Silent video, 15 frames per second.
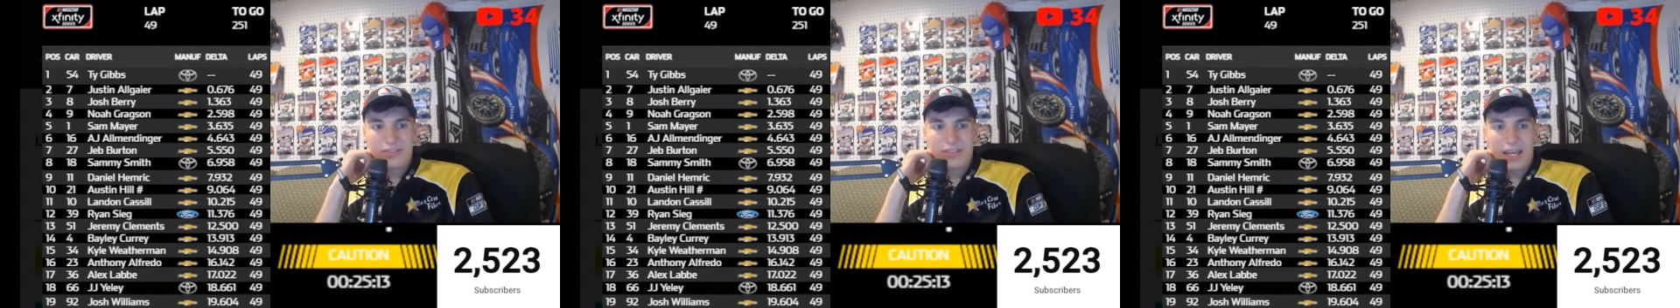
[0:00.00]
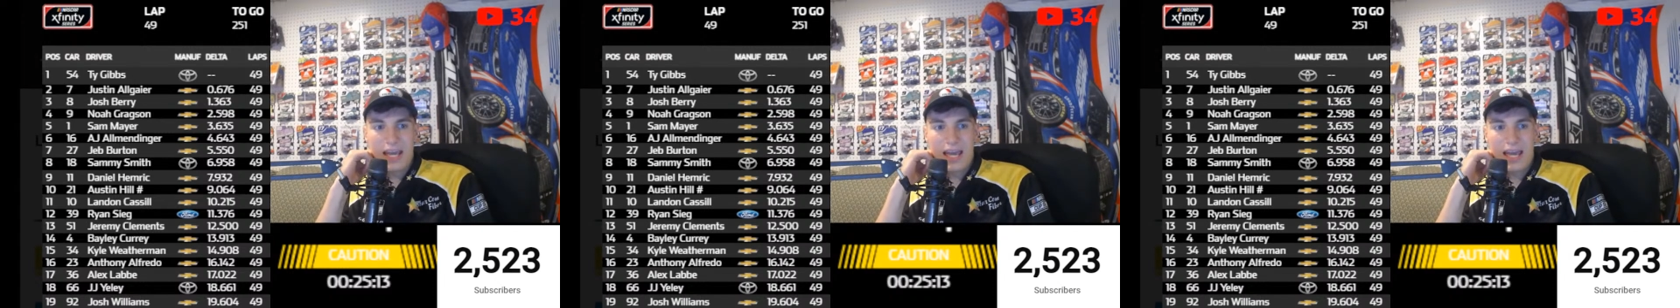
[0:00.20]

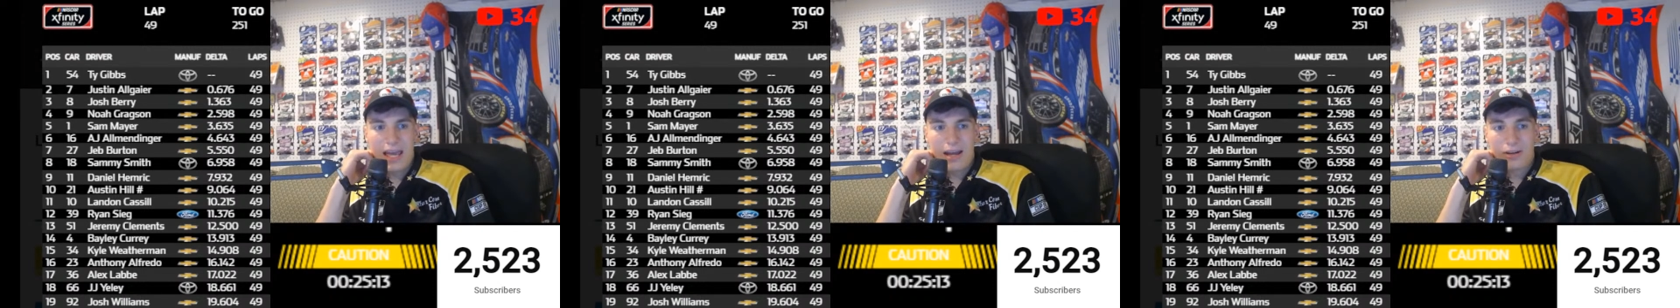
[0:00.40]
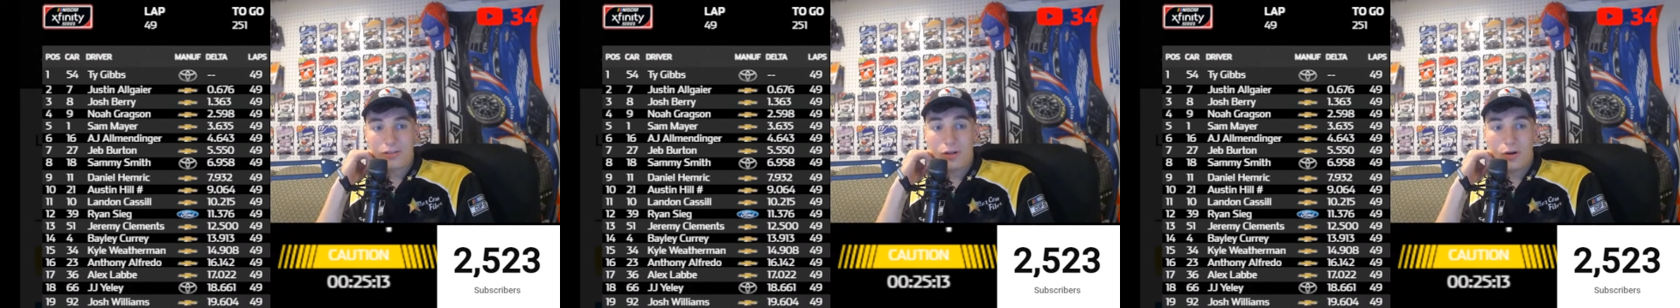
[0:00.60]

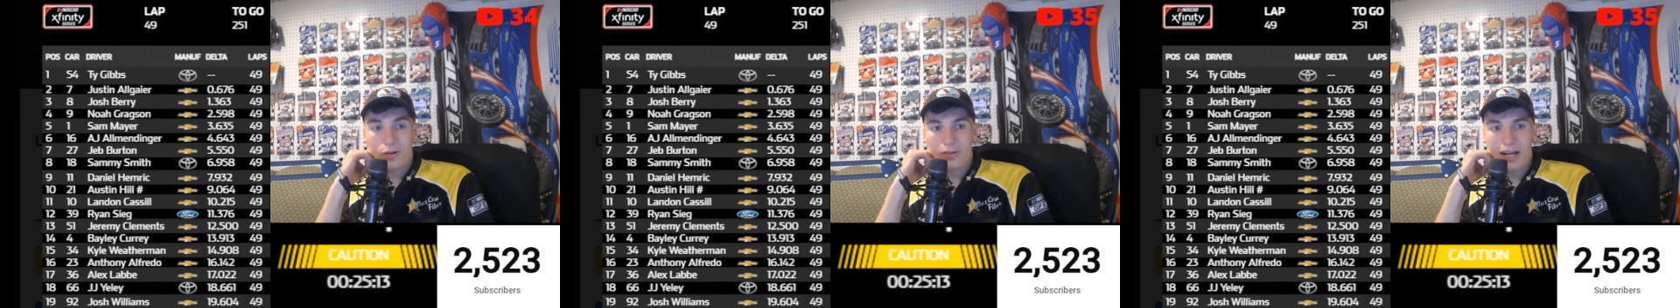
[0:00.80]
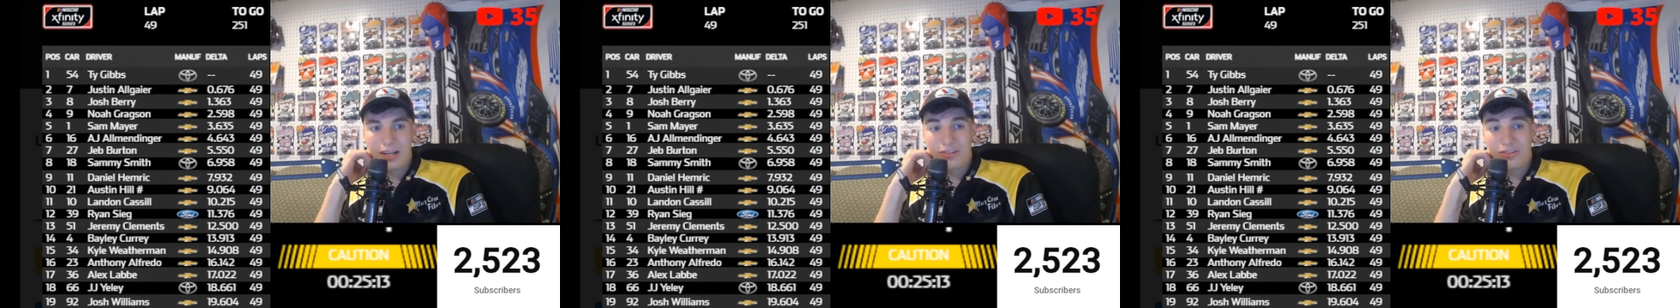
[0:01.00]
Noah
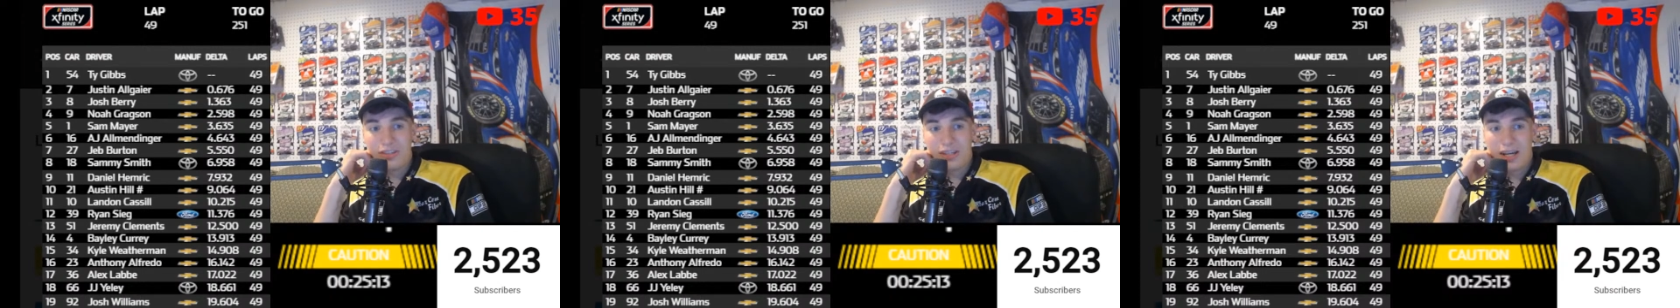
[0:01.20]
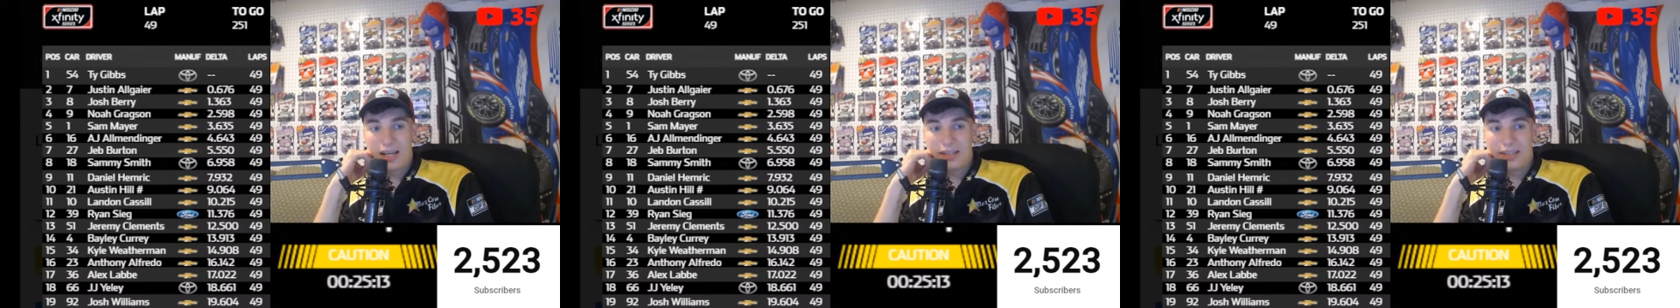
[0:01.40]

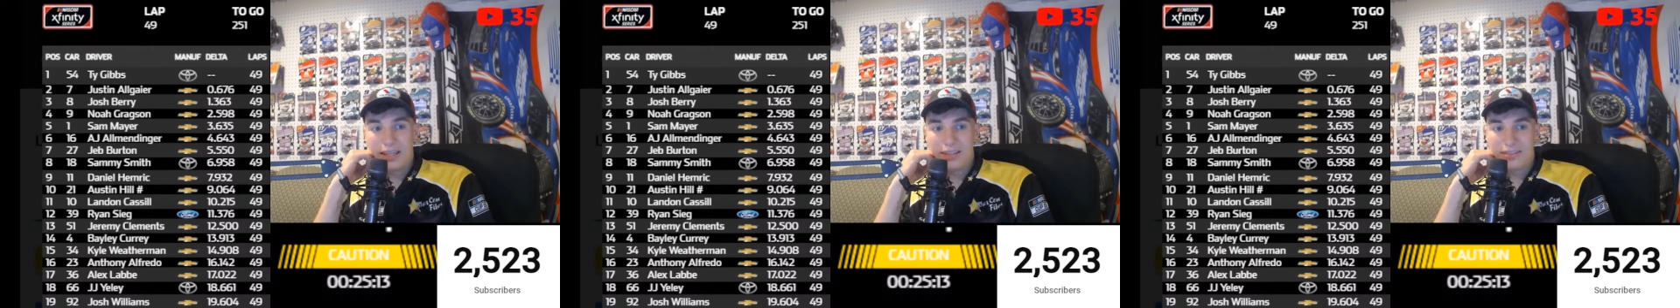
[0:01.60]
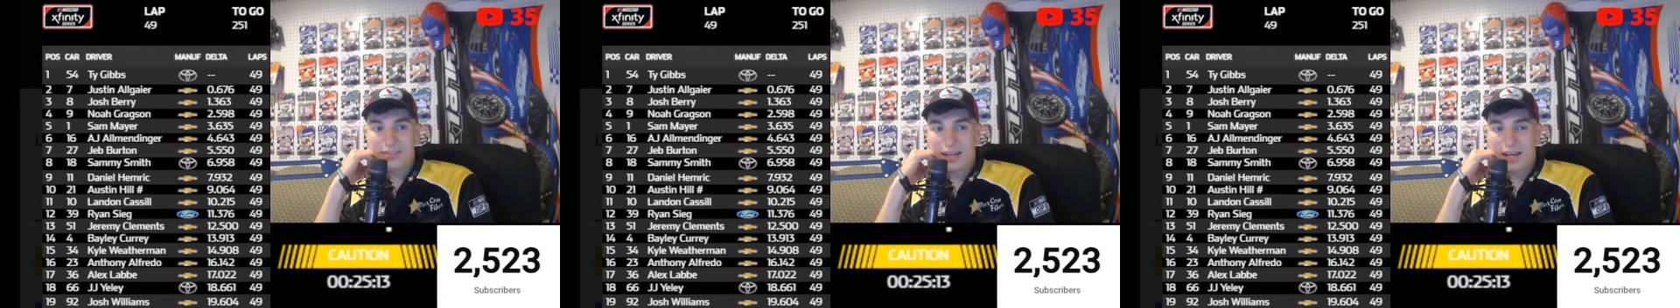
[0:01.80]
Gregson on the
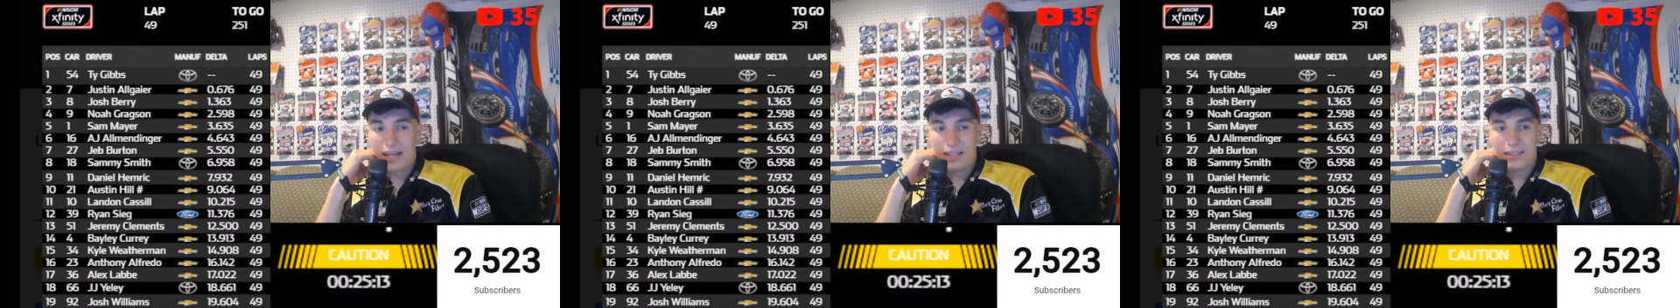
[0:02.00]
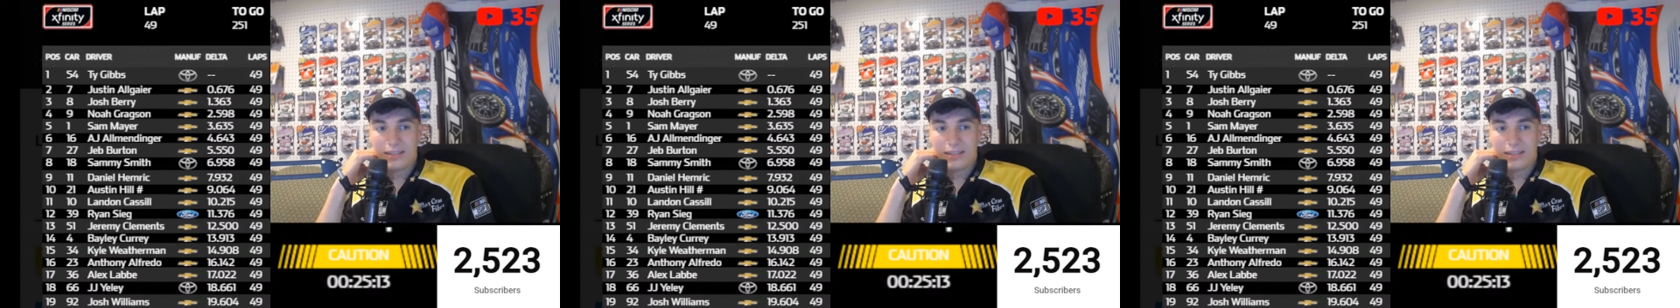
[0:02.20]
inside.